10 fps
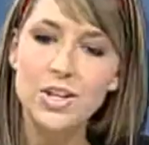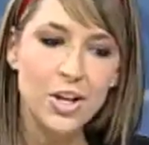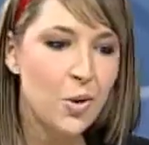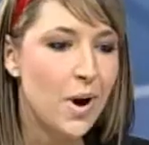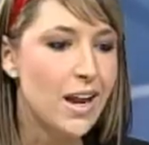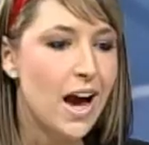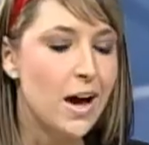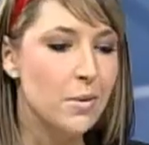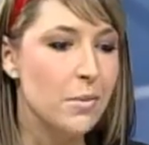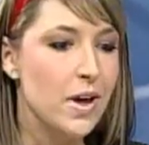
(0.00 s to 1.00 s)
You know what?
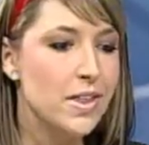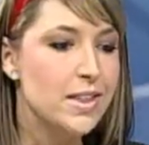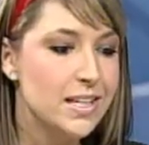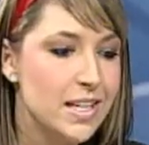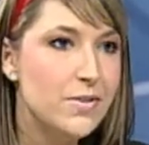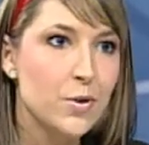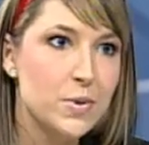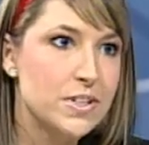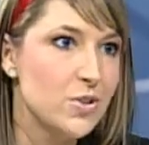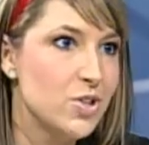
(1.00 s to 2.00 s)
The need for
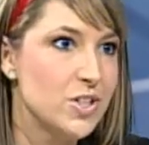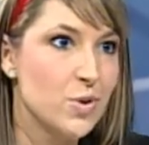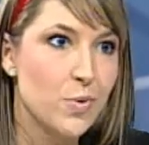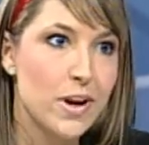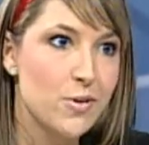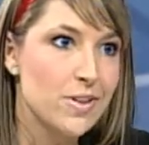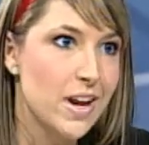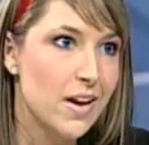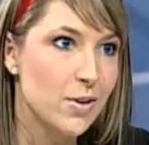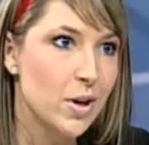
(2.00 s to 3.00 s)
research is greater than
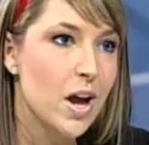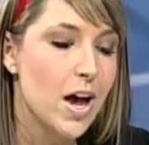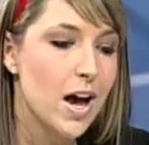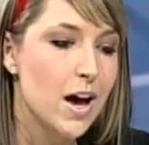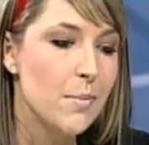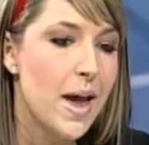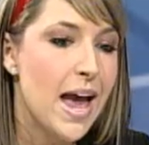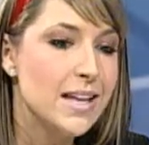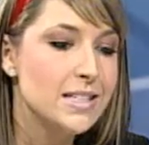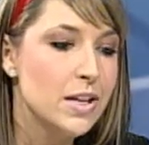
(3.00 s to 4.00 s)
ever.
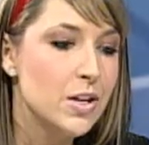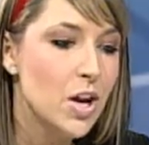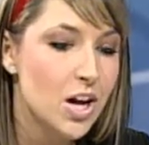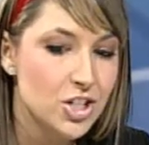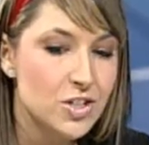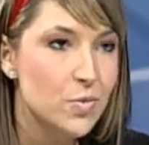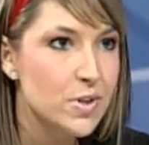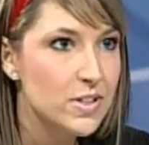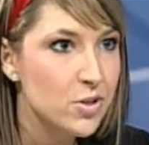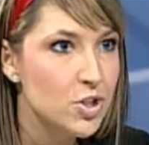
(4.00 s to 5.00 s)
And not just the
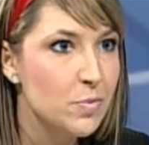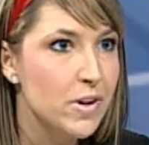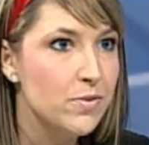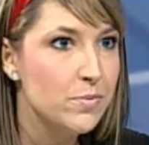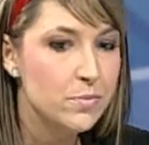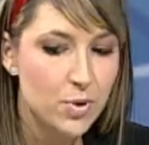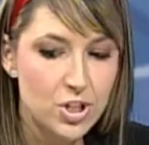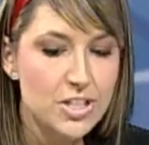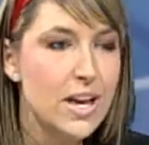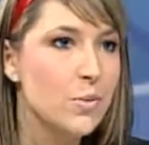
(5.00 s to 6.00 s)
research, but
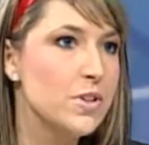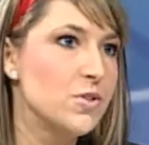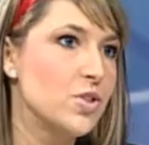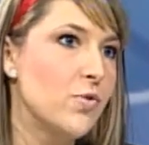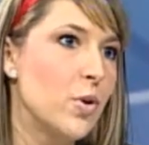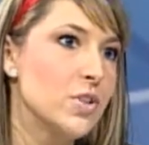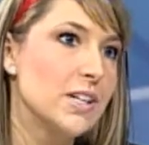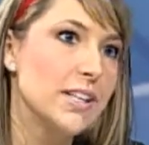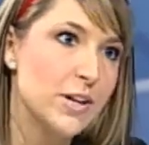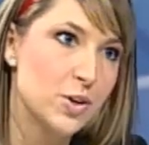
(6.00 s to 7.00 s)
pushing that research forward to
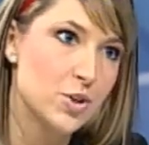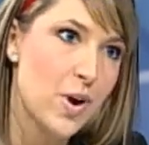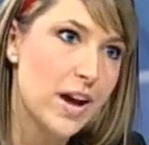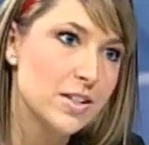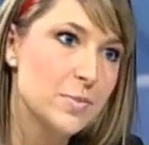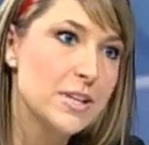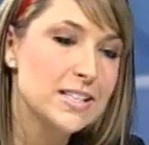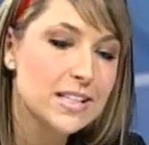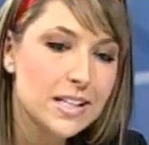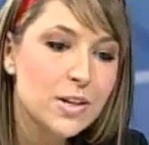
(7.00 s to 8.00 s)
clinical trials,
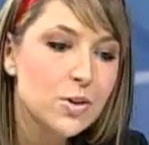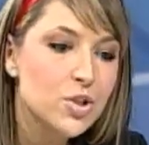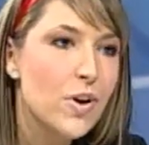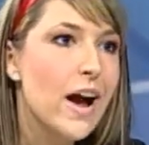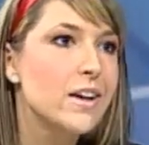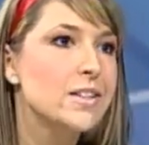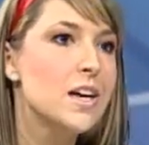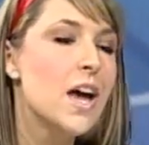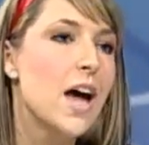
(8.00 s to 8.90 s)
because clinical trials